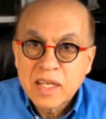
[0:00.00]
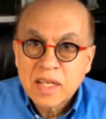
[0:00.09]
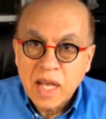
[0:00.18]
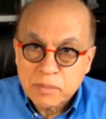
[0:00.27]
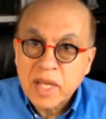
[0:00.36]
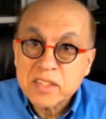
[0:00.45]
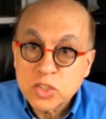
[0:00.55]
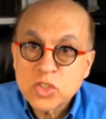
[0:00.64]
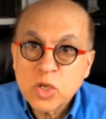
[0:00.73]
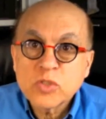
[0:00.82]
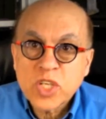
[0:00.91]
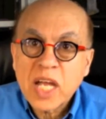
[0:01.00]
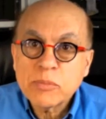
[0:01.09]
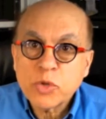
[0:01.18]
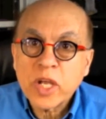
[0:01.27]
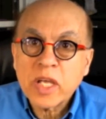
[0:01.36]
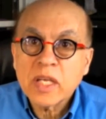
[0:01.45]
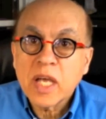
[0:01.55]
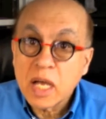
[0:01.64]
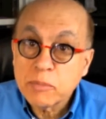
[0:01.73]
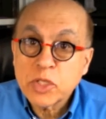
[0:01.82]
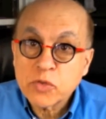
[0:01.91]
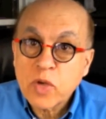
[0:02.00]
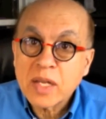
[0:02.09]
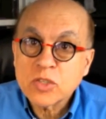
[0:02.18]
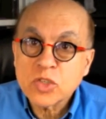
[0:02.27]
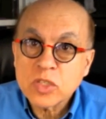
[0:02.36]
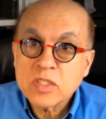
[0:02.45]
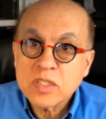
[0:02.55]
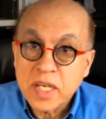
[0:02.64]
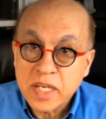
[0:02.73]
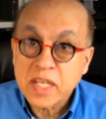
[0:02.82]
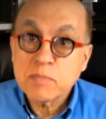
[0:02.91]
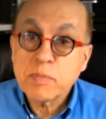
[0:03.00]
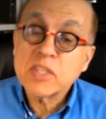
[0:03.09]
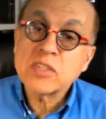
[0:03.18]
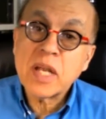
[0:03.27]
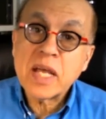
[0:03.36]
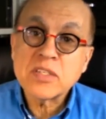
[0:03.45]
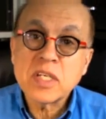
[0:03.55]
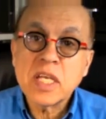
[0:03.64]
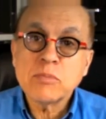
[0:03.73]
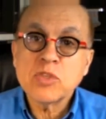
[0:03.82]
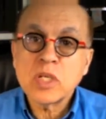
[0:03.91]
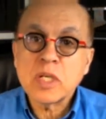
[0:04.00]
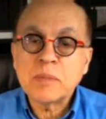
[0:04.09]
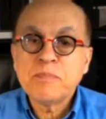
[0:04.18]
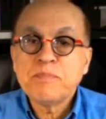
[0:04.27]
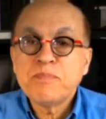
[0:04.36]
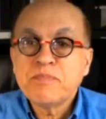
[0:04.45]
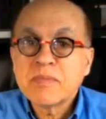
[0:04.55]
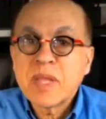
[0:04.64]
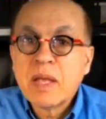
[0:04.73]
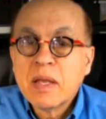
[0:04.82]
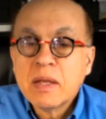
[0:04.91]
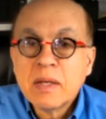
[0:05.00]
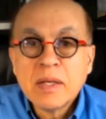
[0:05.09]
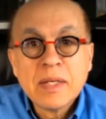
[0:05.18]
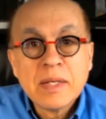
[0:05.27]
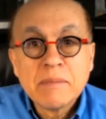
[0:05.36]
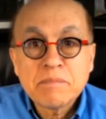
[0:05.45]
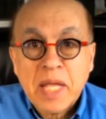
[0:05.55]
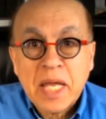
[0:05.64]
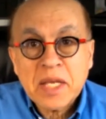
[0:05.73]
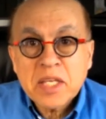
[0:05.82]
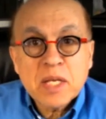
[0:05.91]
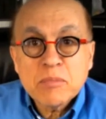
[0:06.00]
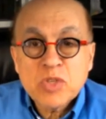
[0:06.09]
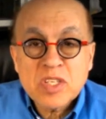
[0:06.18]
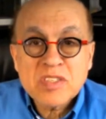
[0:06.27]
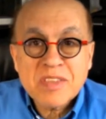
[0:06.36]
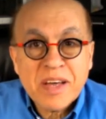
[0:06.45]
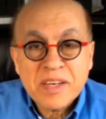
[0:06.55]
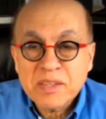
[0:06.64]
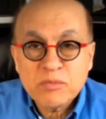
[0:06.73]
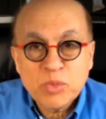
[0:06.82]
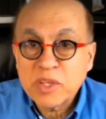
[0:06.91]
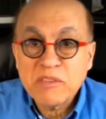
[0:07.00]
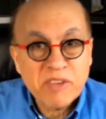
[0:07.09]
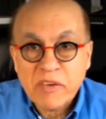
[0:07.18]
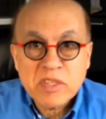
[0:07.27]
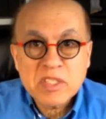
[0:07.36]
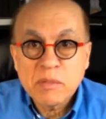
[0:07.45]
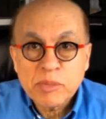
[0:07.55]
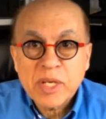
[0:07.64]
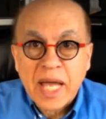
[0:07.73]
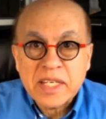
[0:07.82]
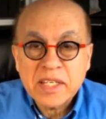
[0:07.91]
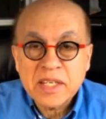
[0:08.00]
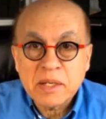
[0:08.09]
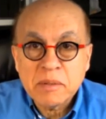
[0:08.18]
I'm Dr. Joe Jabre. I'm a neurologist and I specialize in EMG. TeleEMG started with a very simple idea.